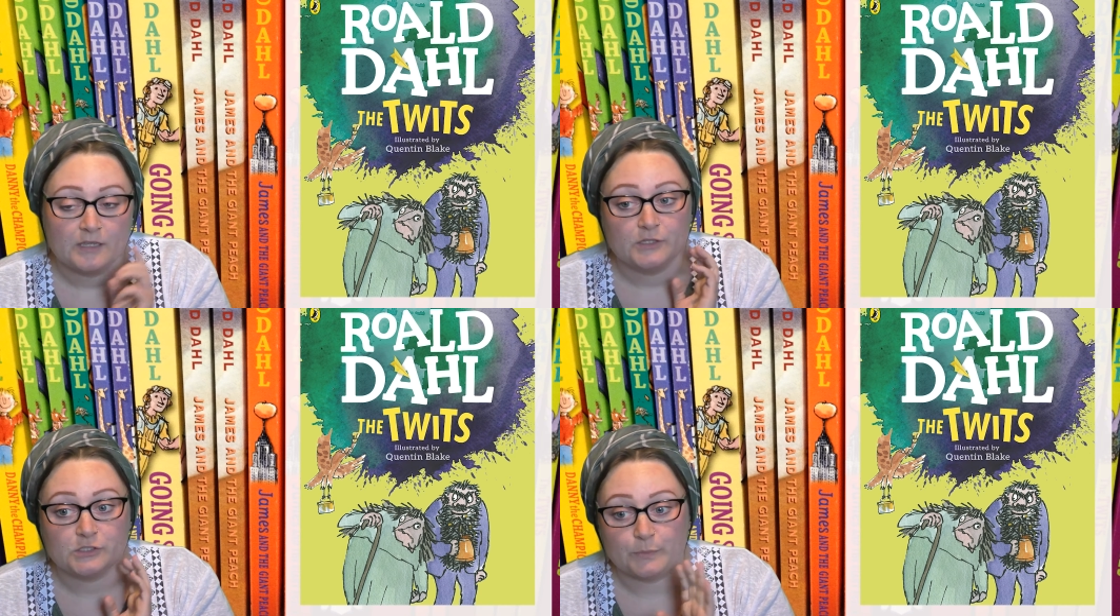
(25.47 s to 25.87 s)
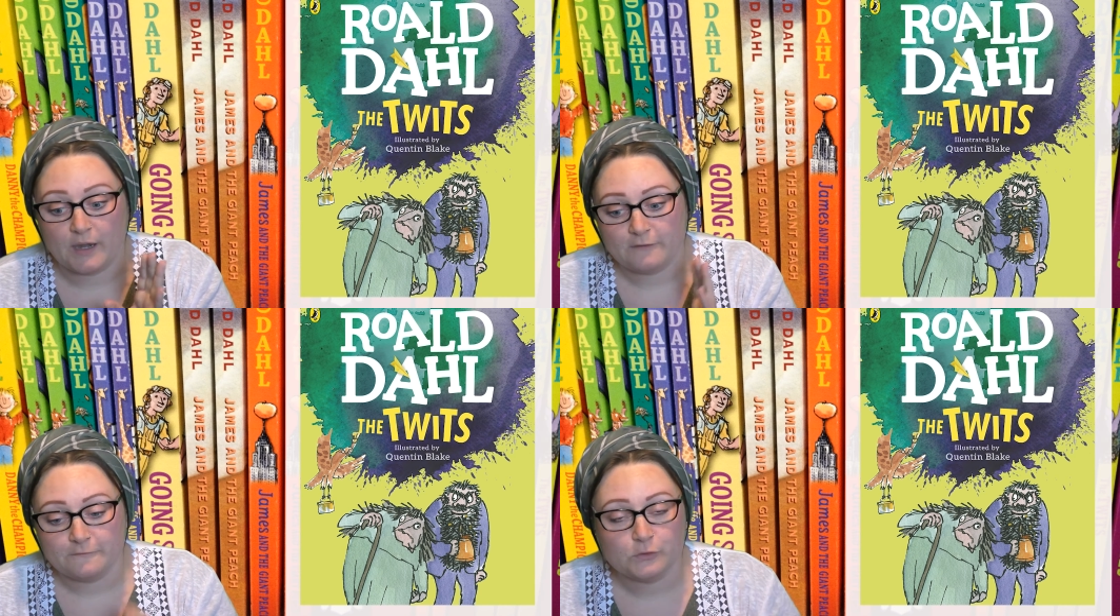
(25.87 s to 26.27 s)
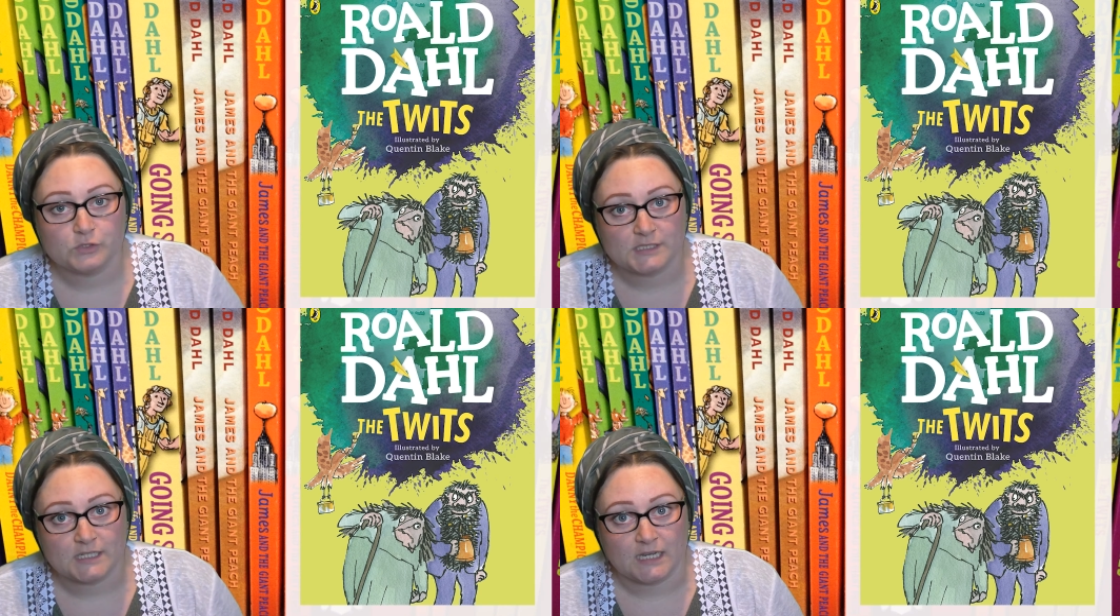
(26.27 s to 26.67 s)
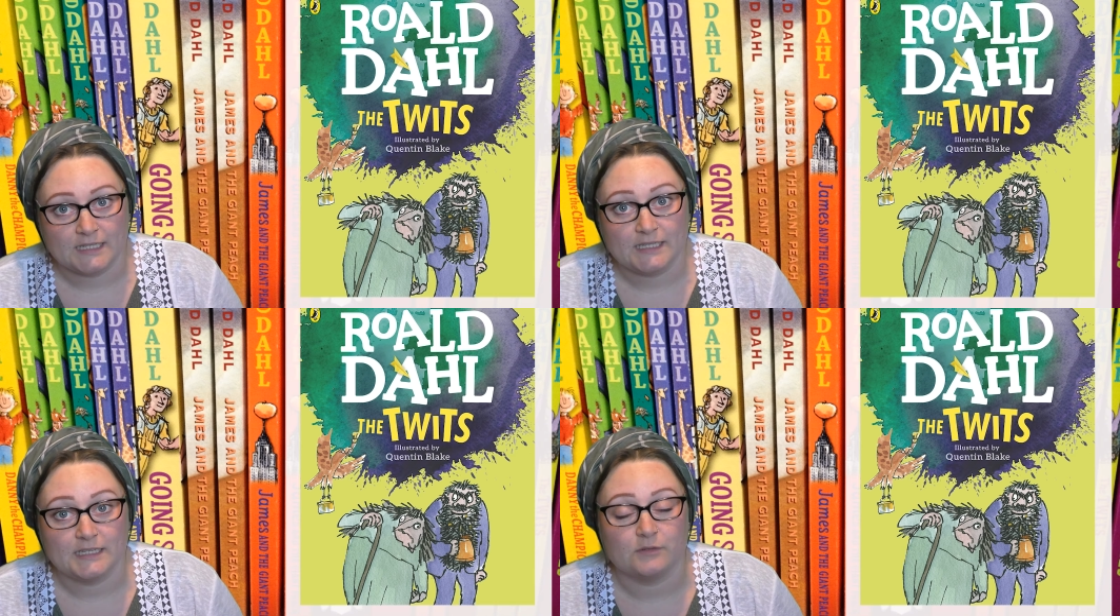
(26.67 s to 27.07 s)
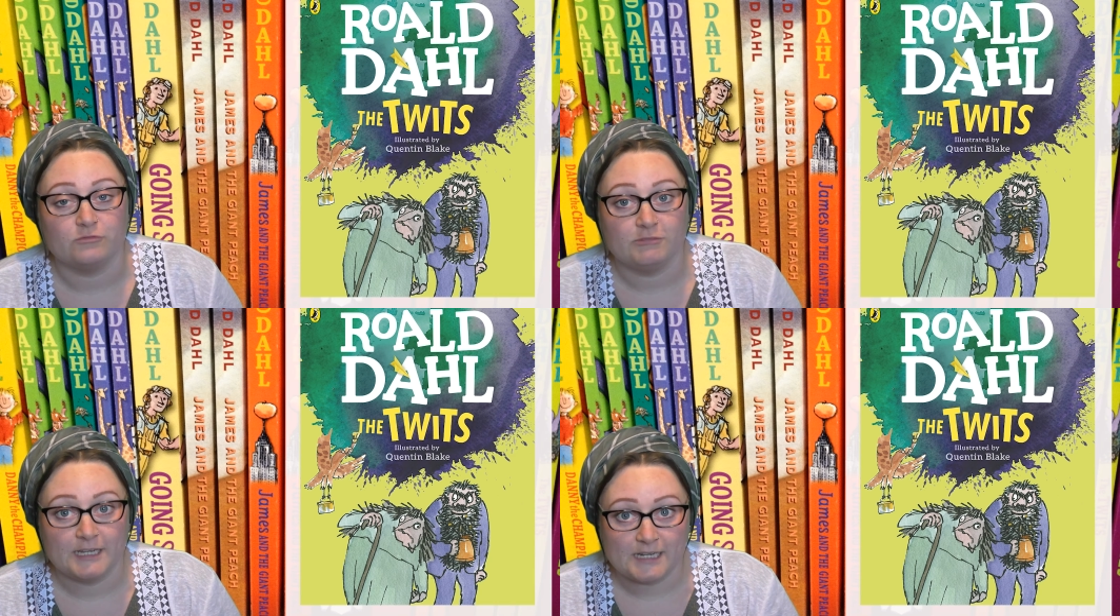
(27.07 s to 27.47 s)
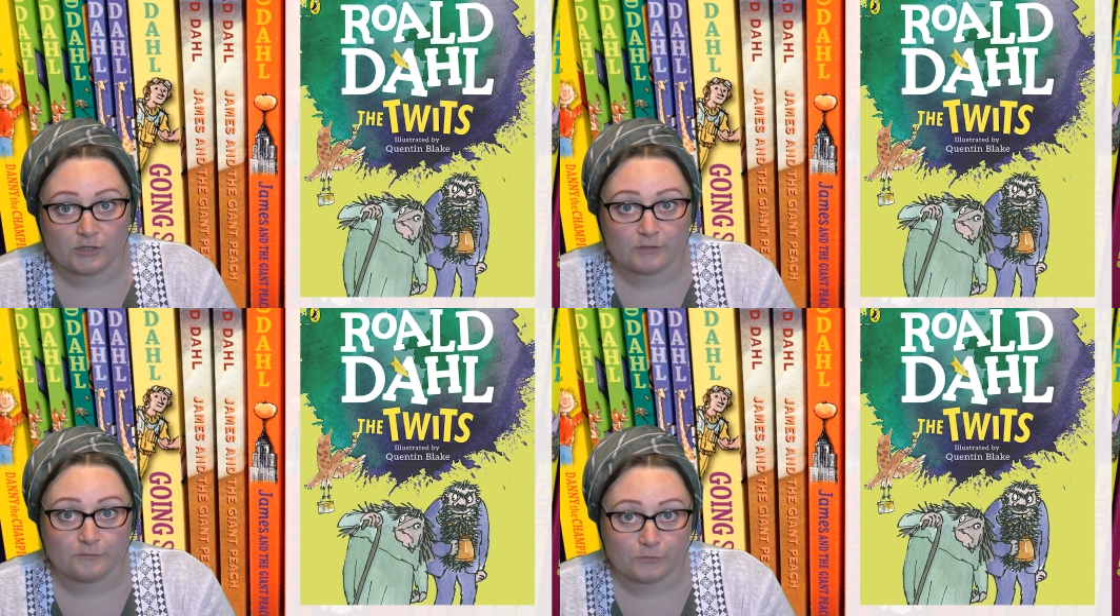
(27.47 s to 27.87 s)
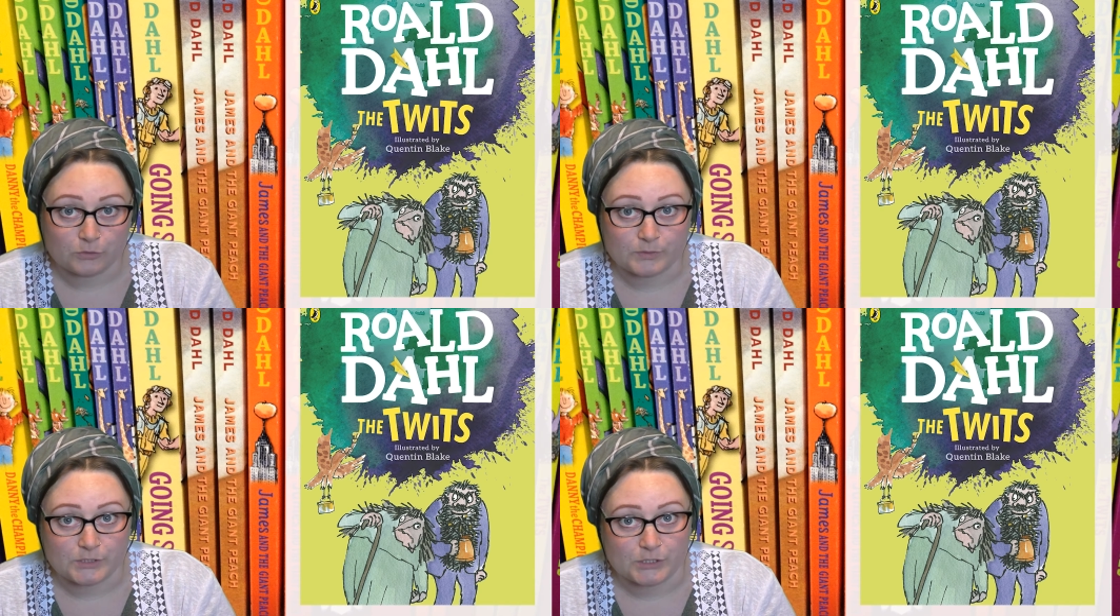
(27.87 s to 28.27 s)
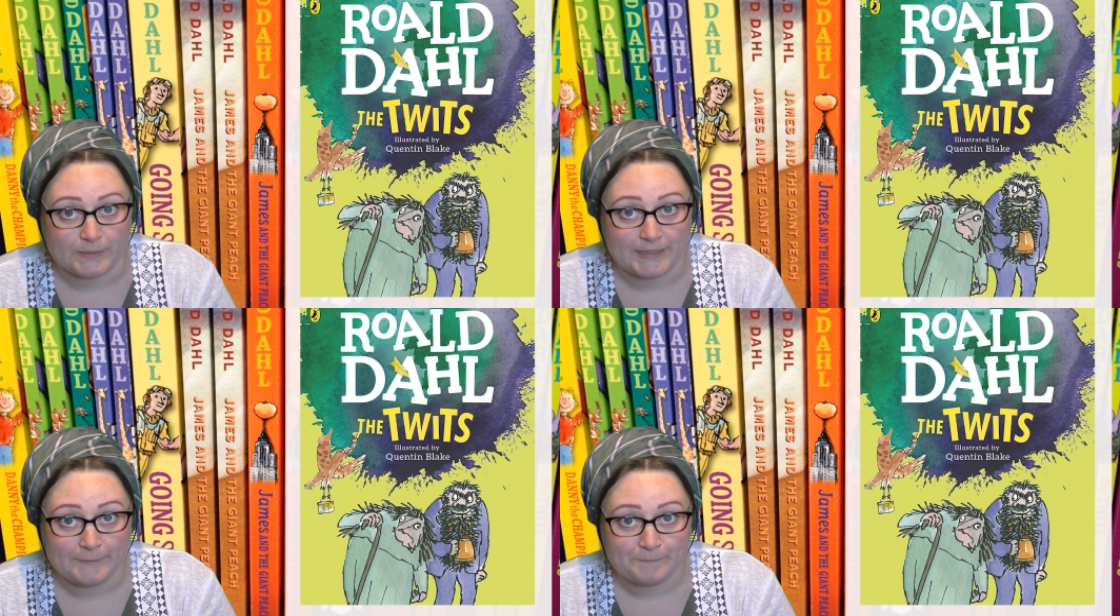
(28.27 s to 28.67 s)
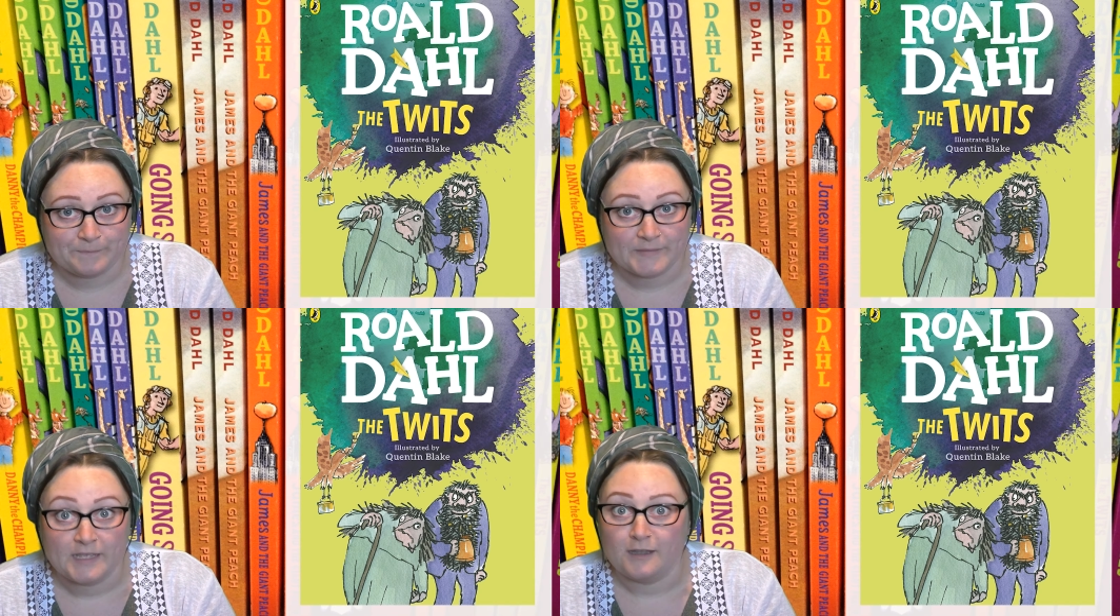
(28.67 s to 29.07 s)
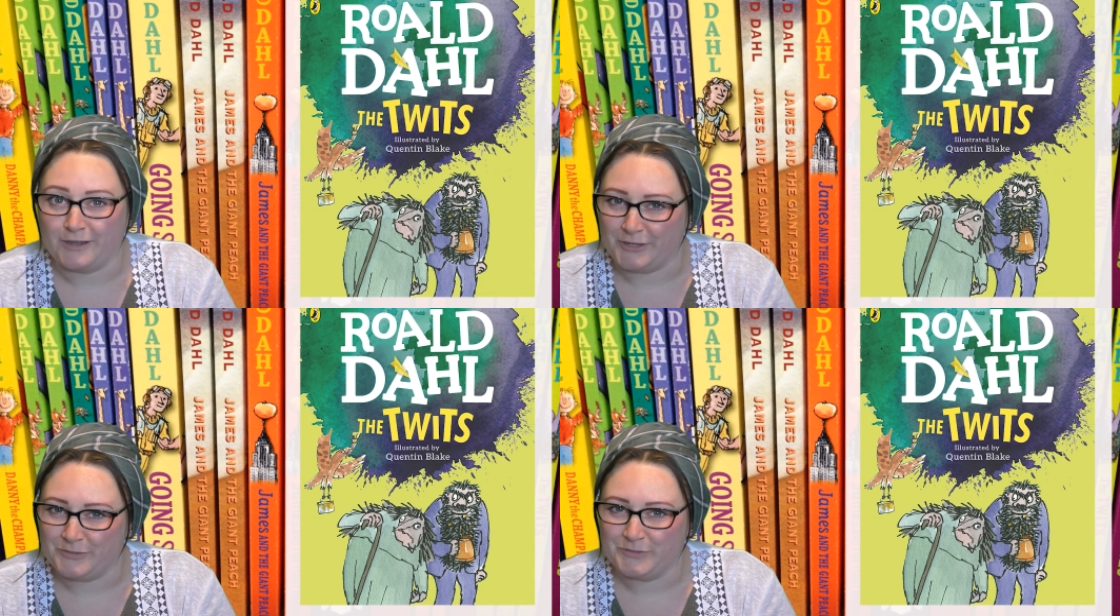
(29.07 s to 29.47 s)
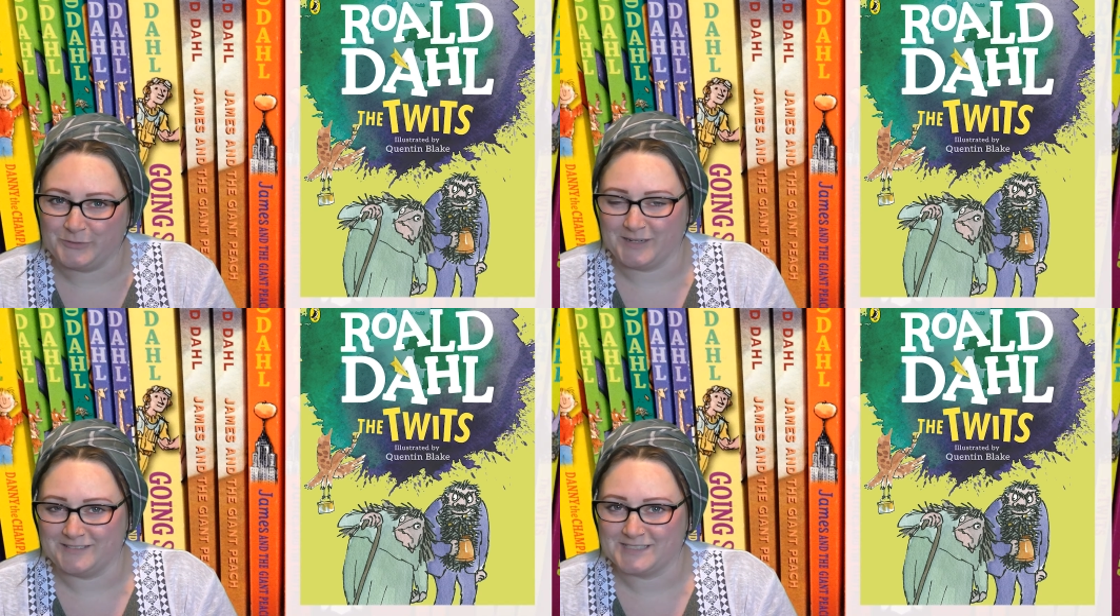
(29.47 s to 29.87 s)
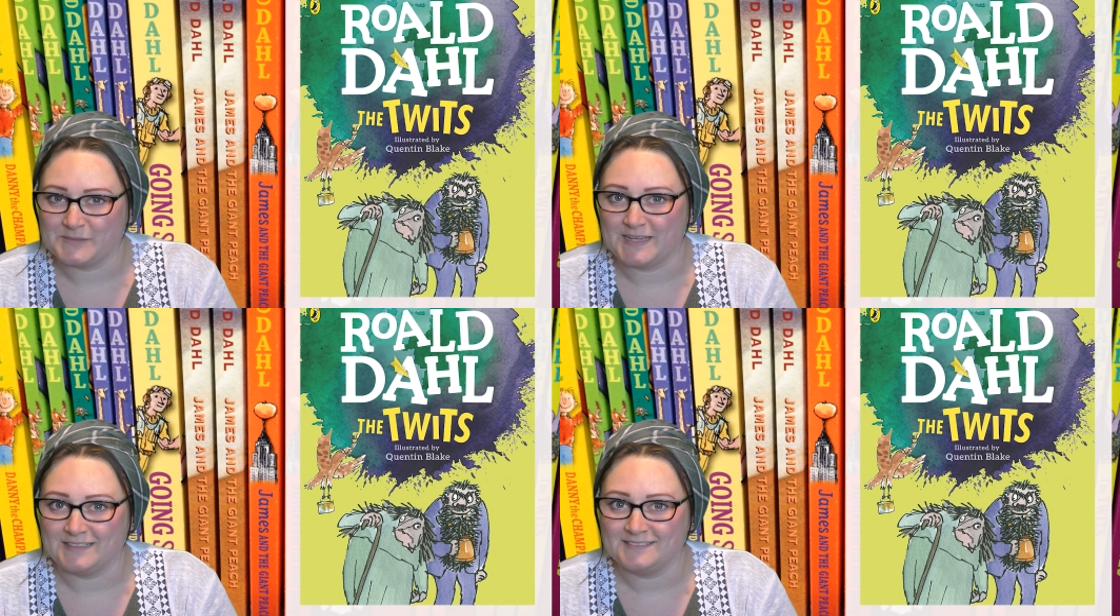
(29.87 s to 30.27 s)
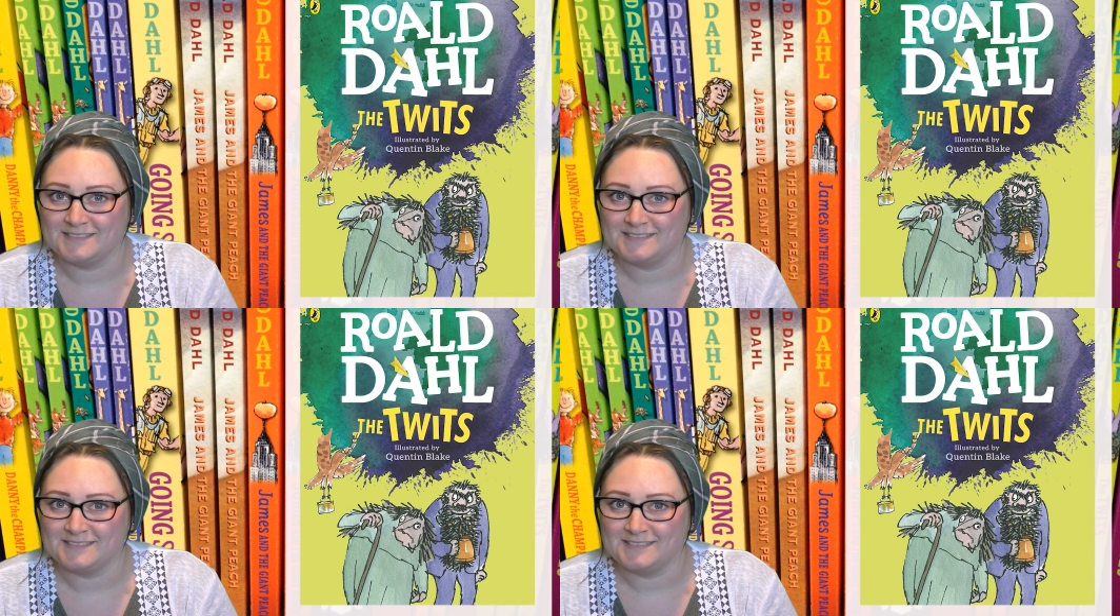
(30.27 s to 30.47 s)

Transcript: So part 4 tonight, and I'm really looking forward to it. I hope you are as well.